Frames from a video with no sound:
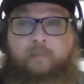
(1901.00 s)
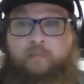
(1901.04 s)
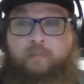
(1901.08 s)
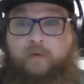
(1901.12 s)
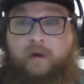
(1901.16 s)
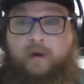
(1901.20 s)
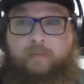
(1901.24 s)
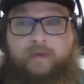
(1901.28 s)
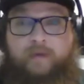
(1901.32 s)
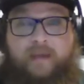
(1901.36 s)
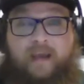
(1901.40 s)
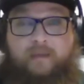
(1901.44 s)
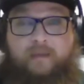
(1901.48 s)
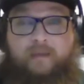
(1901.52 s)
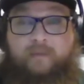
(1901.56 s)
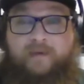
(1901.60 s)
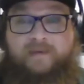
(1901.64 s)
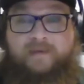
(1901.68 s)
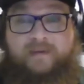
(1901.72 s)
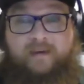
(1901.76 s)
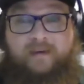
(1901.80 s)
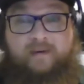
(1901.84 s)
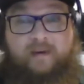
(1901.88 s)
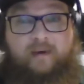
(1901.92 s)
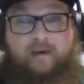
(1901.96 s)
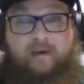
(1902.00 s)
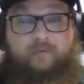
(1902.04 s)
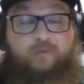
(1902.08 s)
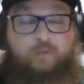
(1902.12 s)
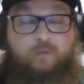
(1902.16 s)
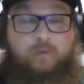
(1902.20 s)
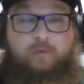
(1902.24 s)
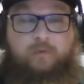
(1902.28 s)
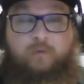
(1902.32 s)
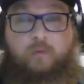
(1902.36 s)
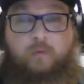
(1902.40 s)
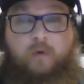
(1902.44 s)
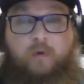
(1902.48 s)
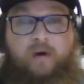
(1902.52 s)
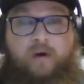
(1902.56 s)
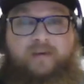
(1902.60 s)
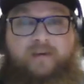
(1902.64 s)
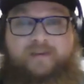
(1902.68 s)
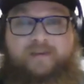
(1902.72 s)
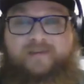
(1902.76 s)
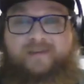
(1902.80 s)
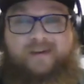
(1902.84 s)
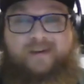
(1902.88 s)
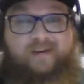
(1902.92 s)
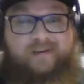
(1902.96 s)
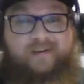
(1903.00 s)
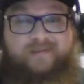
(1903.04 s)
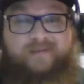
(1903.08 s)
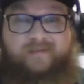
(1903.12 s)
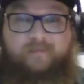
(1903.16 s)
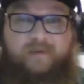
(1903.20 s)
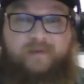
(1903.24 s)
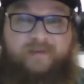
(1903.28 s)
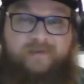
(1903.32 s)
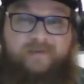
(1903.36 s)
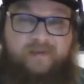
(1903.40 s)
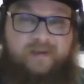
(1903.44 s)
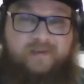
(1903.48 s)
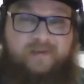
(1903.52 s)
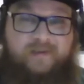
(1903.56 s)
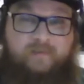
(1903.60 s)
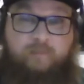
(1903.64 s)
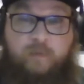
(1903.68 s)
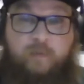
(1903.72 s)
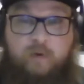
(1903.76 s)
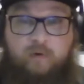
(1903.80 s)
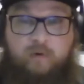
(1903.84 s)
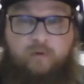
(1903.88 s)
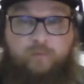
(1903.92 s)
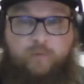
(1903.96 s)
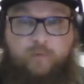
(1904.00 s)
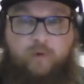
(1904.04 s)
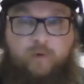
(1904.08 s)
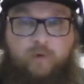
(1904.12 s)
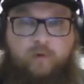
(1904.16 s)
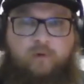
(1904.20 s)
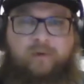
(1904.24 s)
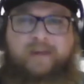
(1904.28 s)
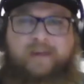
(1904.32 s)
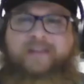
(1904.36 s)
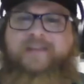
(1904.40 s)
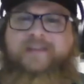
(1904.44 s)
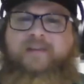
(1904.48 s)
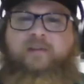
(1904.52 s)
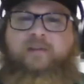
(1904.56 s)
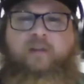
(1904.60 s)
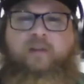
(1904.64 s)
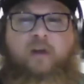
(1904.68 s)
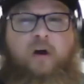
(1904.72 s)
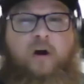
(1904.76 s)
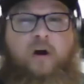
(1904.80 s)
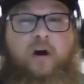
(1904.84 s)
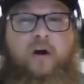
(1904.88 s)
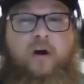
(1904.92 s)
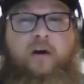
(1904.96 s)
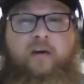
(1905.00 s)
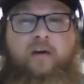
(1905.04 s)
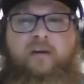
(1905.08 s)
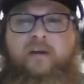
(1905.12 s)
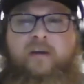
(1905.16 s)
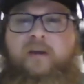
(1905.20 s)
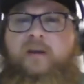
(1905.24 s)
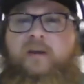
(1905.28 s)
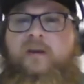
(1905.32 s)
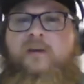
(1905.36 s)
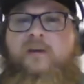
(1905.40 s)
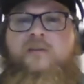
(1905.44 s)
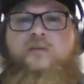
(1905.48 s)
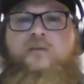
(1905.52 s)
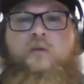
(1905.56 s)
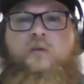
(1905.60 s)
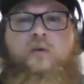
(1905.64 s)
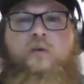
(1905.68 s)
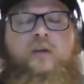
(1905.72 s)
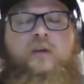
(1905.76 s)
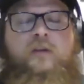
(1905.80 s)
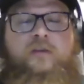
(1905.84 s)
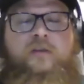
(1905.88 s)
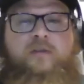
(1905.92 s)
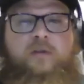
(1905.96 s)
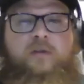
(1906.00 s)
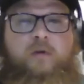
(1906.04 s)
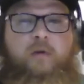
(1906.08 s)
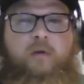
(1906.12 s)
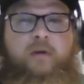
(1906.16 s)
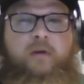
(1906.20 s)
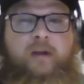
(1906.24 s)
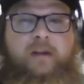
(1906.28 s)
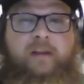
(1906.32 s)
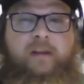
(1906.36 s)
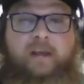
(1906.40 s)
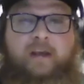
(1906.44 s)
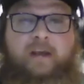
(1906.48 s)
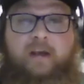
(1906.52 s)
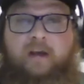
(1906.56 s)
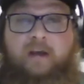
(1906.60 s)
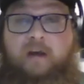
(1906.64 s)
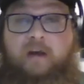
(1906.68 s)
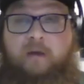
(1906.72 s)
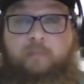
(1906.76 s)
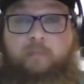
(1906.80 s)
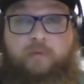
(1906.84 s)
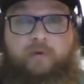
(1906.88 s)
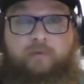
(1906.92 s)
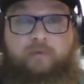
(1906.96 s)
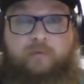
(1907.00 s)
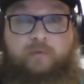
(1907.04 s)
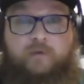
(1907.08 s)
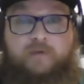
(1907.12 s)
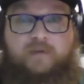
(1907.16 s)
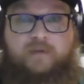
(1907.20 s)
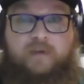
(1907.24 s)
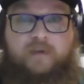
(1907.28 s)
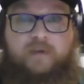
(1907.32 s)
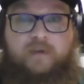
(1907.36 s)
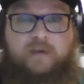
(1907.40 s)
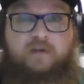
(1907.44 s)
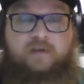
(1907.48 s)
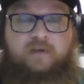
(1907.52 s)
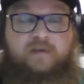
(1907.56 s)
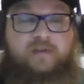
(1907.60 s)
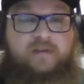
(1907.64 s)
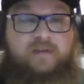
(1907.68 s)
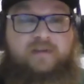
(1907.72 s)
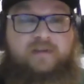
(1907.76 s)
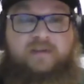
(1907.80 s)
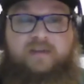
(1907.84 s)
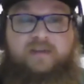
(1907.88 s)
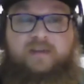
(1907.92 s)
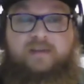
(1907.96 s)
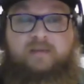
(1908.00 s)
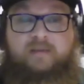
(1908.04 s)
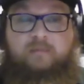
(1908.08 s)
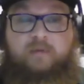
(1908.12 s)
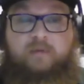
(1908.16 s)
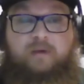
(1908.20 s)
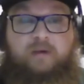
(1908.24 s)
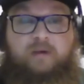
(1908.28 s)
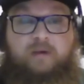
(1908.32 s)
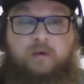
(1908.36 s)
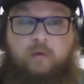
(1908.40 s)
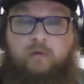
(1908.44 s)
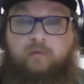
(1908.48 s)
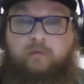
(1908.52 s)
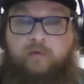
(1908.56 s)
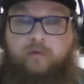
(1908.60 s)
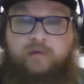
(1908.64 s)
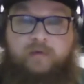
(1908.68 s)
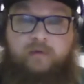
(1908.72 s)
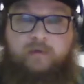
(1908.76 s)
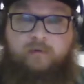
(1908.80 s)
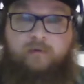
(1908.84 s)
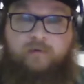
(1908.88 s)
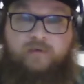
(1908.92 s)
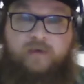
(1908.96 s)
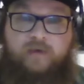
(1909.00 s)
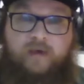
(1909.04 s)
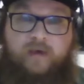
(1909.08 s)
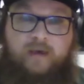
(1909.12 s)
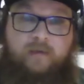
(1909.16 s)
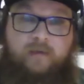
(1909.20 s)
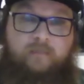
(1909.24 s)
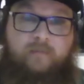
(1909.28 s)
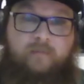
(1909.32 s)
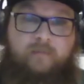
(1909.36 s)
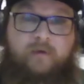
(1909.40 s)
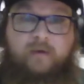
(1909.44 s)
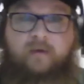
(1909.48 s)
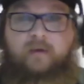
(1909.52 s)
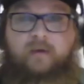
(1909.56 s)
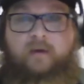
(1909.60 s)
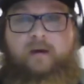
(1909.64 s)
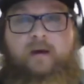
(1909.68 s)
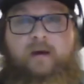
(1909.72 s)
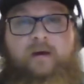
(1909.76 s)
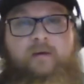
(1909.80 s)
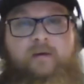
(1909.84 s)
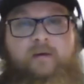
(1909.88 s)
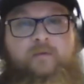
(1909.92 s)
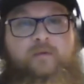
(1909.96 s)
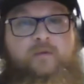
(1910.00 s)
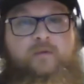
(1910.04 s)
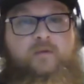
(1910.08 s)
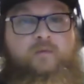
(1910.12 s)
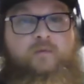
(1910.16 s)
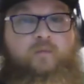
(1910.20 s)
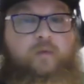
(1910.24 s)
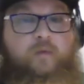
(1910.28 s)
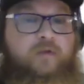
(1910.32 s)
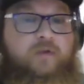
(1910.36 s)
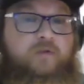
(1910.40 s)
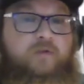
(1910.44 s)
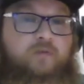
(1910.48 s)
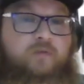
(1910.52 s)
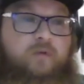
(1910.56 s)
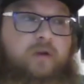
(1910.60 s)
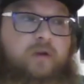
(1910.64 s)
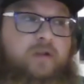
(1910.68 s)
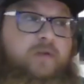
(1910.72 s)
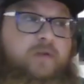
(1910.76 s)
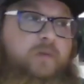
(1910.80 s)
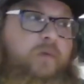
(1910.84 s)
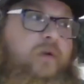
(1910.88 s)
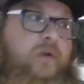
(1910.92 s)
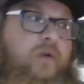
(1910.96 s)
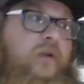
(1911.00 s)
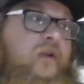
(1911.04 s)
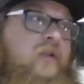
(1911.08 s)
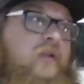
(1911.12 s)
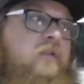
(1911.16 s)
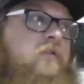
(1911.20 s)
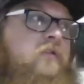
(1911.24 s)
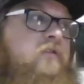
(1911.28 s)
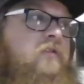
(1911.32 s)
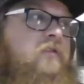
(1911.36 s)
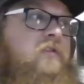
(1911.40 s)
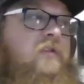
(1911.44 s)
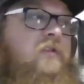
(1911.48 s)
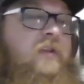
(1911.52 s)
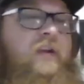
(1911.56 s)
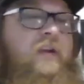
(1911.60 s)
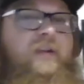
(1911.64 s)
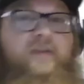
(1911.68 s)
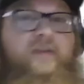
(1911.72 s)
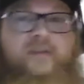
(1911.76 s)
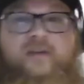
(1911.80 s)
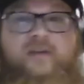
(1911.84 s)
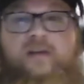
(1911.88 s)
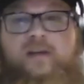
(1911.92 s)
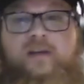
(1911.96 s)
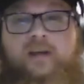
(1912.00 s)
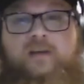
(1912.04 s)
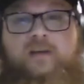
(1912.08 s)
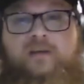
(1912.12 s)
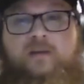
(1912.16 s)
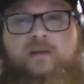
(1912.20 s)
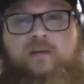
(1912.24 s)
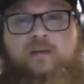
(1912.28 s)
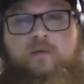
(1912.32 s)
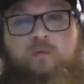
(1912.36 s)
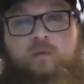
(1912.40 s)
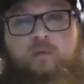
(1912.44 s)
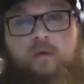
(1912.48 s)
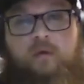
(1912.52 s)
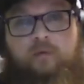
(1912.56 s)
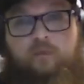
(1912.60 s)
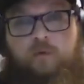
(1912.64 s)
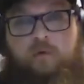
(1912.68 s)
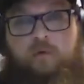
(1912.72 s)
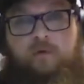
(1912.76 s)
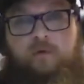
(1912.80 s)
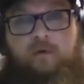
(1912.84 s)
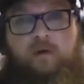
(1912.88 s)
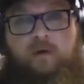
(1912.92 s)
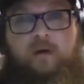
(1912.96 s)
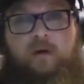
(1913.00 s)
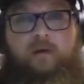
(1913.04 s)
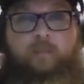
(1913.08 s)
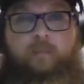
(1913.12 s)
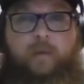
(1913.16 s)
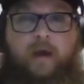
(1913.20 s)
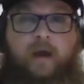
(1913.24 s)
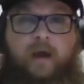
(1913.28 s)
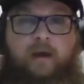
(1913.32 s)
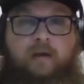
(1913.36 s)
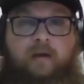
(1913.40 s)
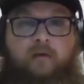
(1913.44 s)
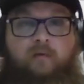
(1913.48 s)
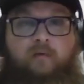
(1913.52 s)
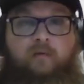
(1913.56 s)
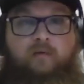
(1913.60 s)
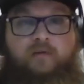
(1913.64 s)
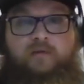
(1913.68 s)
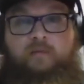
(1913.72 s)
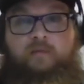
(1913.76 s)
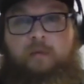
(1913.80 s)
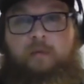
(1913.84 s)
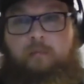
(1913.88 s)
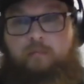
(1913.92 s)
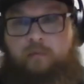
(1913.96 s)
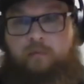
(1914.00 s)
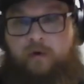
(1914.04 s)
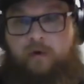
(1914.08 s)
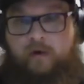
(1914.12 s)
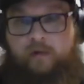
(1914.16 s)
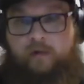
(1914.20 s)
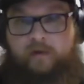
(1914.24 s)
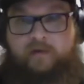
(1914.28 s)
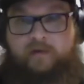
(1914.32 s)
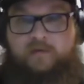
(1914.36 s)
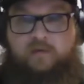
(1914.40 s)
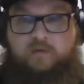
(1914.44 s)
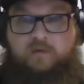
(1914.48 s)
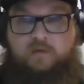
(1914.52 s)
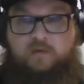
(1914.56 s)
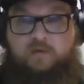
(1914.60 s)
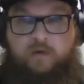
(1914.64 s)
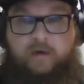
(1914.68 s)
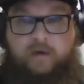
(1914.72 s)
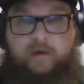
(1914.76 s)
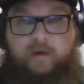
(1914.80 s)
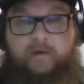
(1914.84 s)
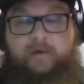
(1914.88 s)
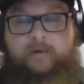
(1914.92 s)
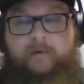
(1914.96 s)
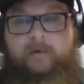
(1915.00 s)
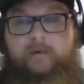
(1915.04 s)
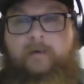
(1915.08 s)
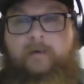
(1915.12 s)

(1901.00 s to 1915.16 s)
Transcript: Probably can't be said enough. The Riverwalk is awesome. It's beautiful. It's long, so you can do it in like a couple different sections and see something new every single time. There's restaurants where you can sit next to the river on a patio under some umbrellas and drink.